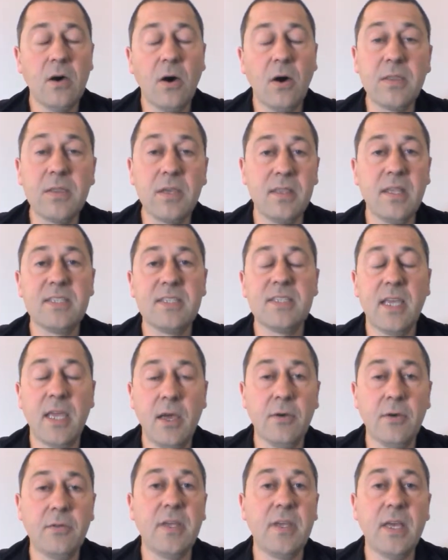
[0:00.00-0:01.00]
I think that's a
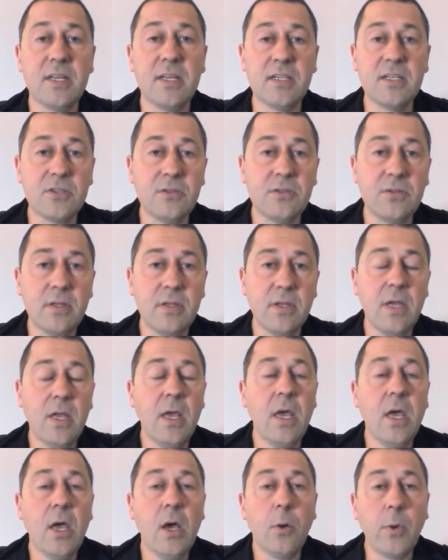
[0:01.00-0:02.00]
healthy attitude.
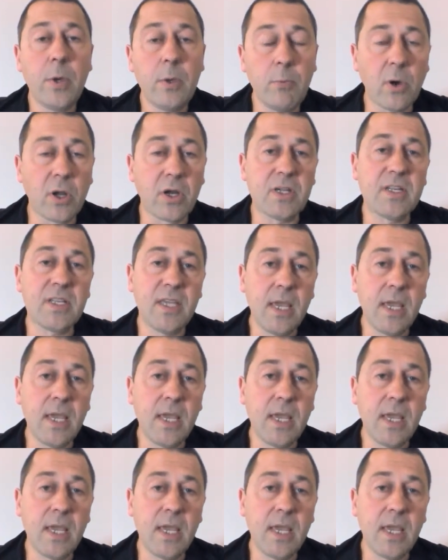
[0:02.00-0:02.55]
We wanted